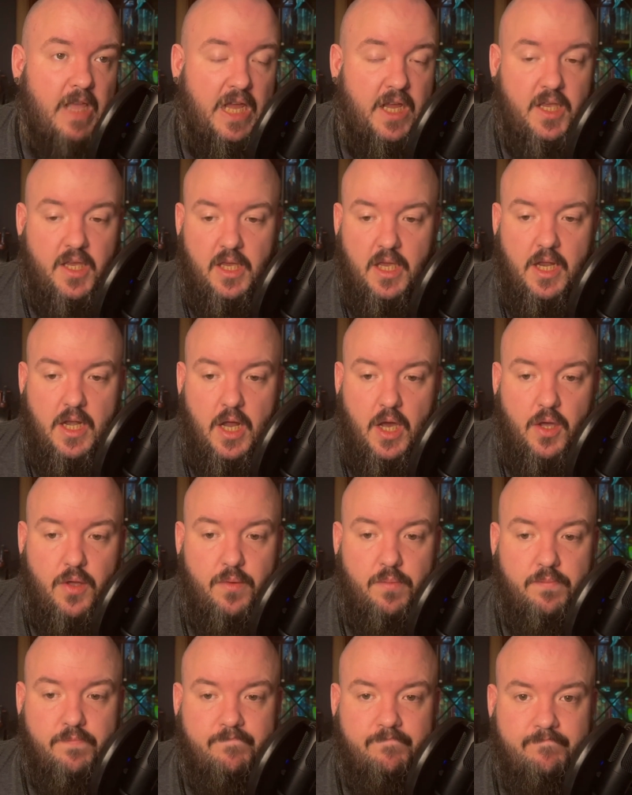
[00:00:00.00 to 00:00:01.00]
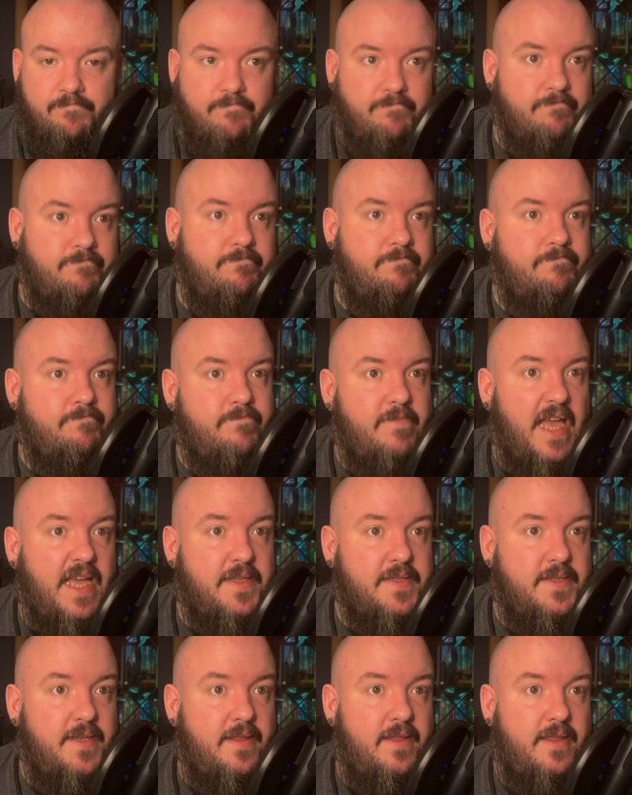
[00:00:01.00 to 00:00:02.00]
you know,
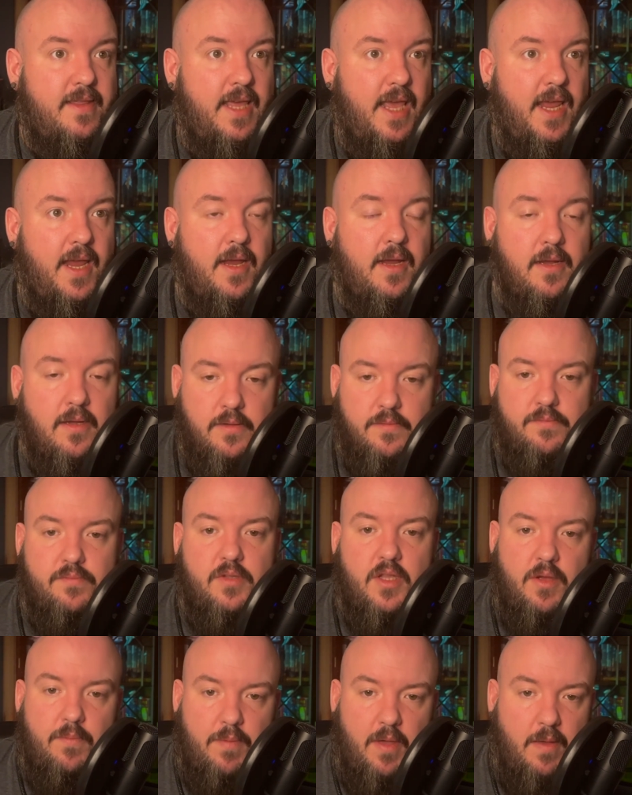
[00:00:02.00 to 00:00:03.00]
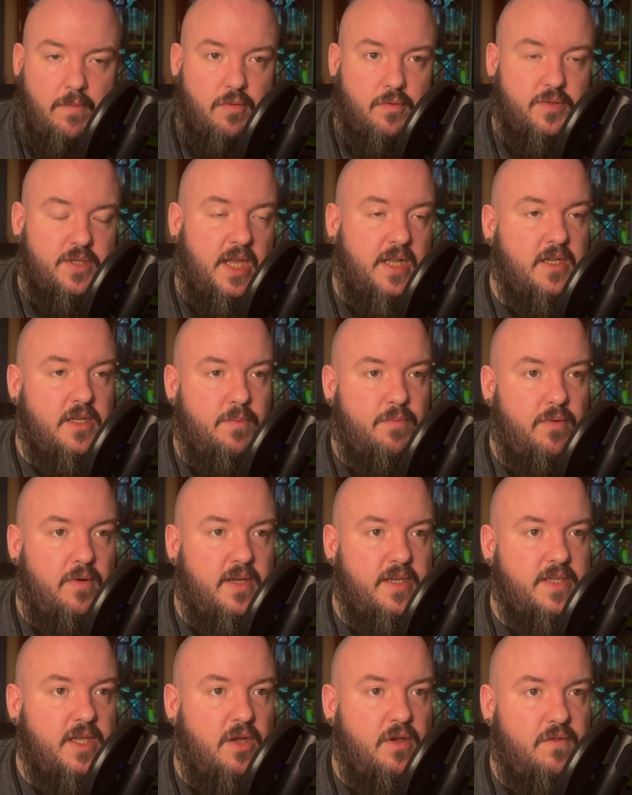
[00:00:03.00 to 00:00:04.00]
that's a thing that people tend to
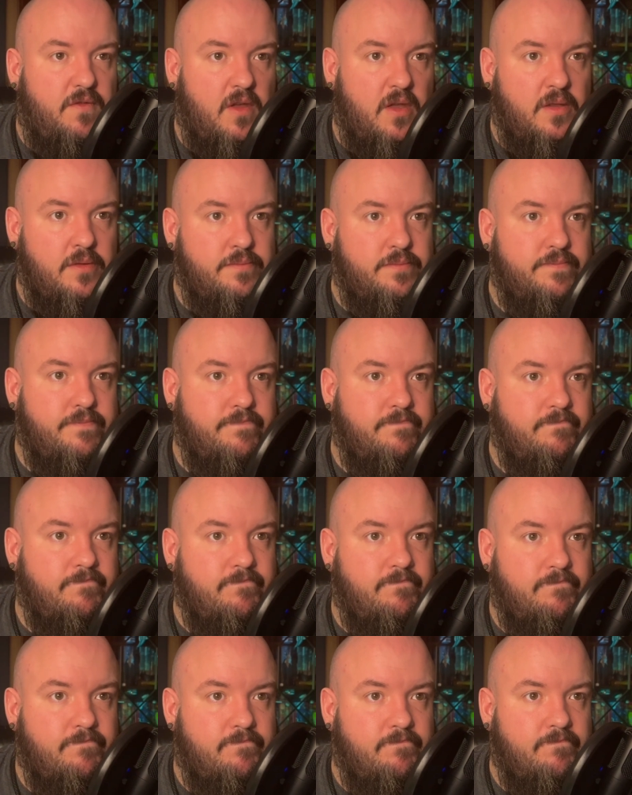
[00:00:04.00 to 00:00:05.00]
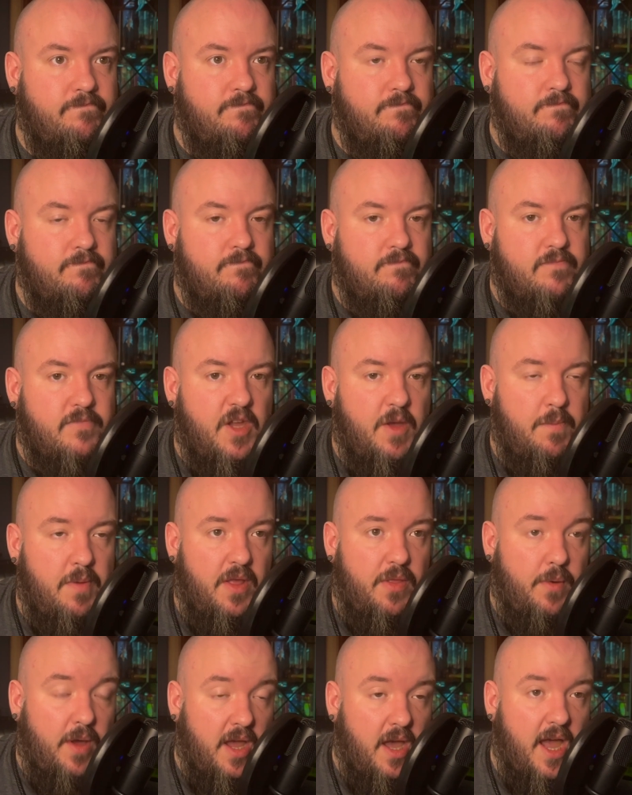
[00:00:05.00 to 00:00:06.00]
breeze over. And by
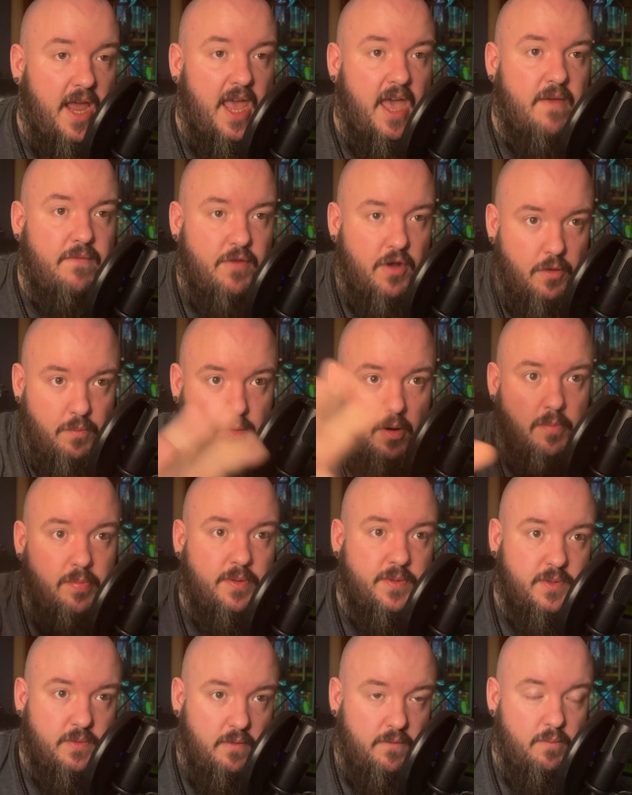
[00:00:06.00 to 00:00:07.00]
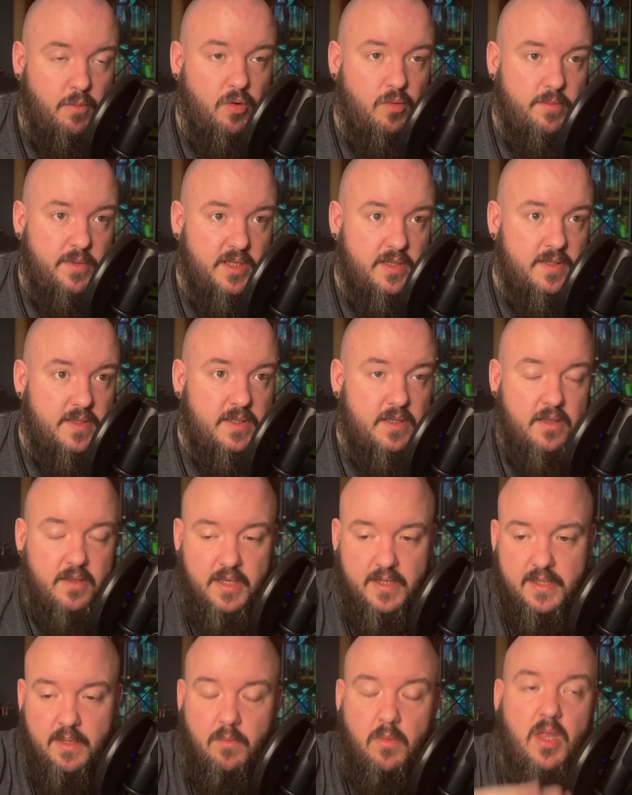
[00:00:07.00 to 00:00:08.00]
the way, I have no problems with Mormons. They're
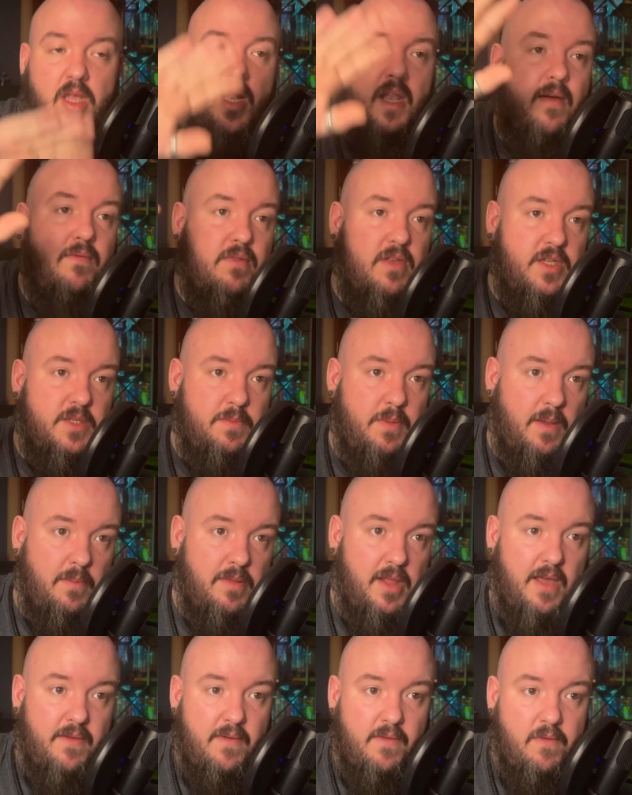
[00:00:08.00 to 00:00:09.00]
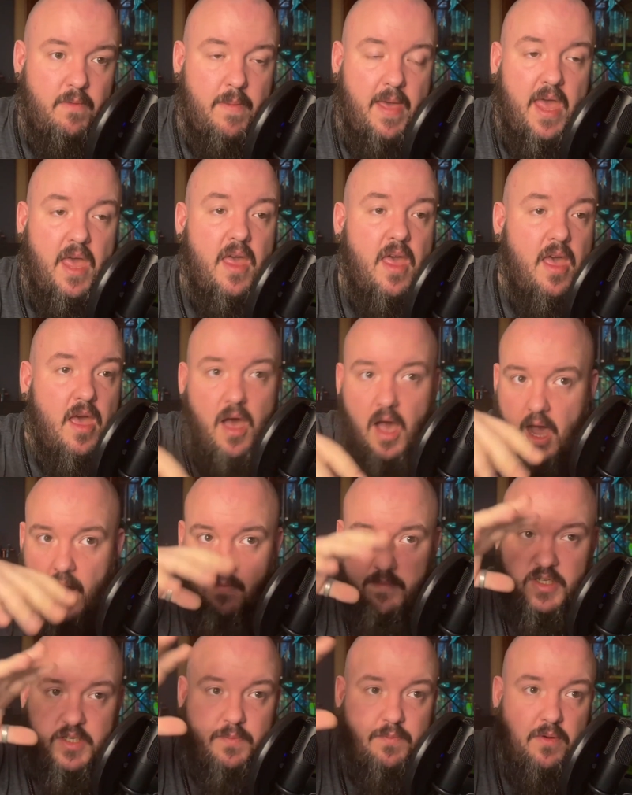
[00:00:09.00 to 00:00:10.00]
some of the loveliest people I've ever met. I'm
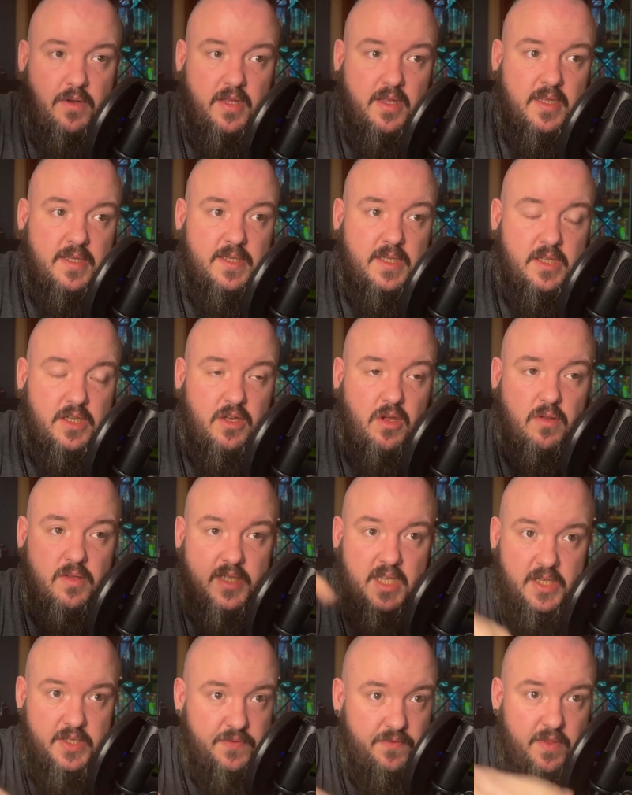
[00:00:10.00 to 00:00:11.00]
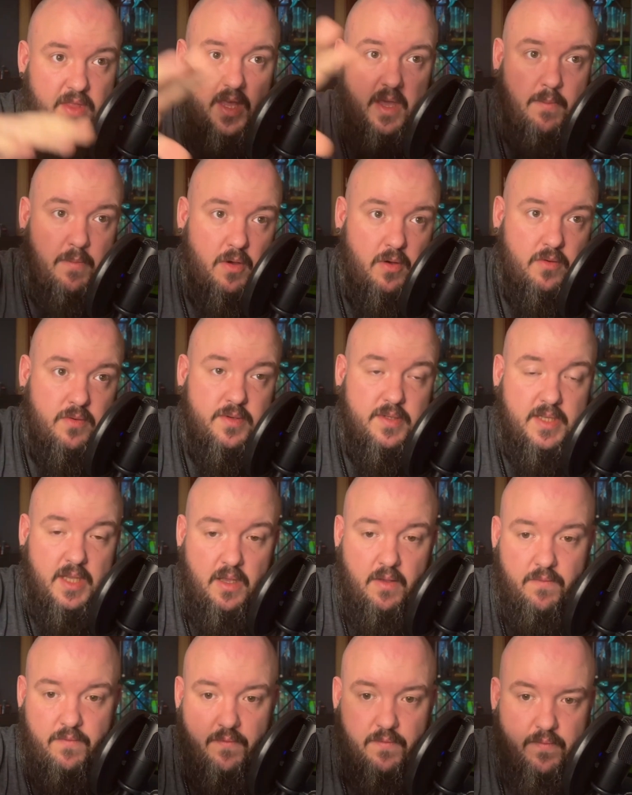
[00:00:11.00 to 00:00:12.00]
just putting this into context for the hypocrisy
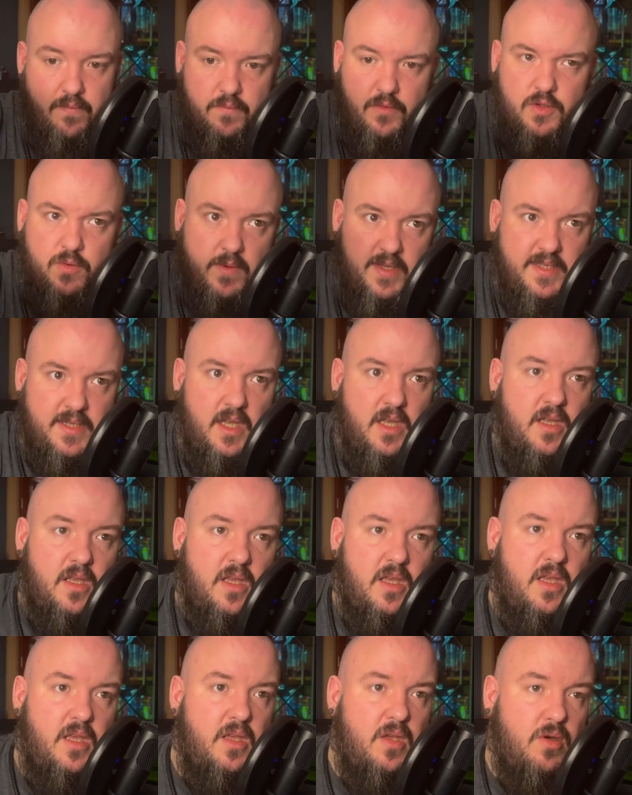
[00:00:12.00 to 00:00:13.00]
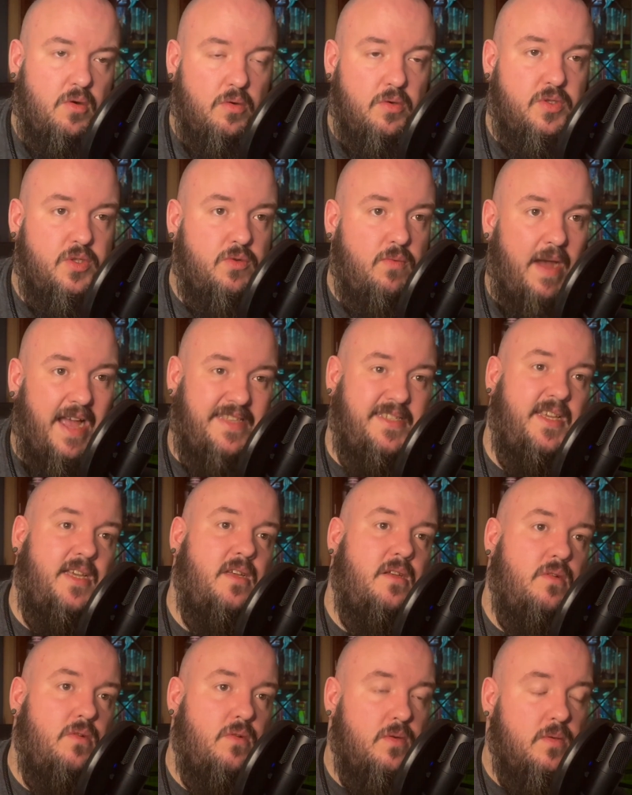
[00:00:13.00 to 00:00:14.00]
of Twitter or Twatter
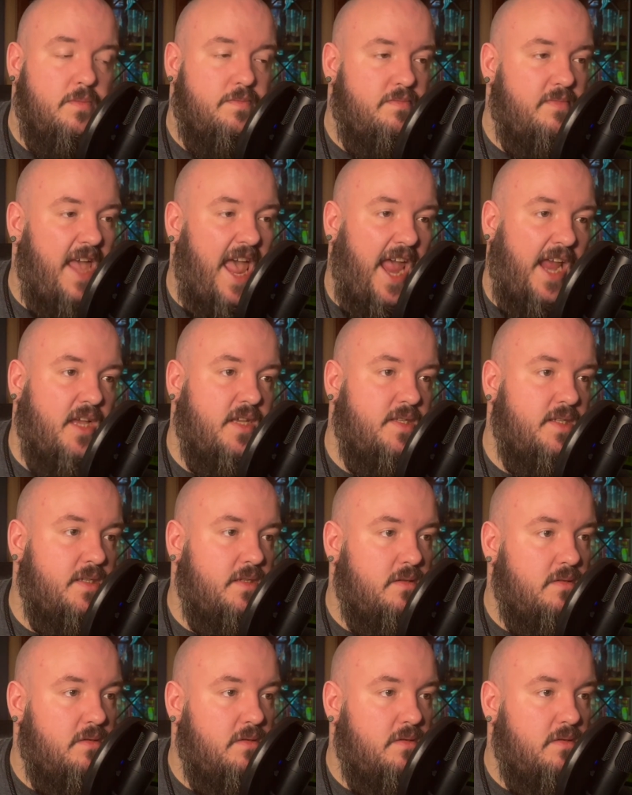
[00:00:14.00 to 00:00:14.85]
or X.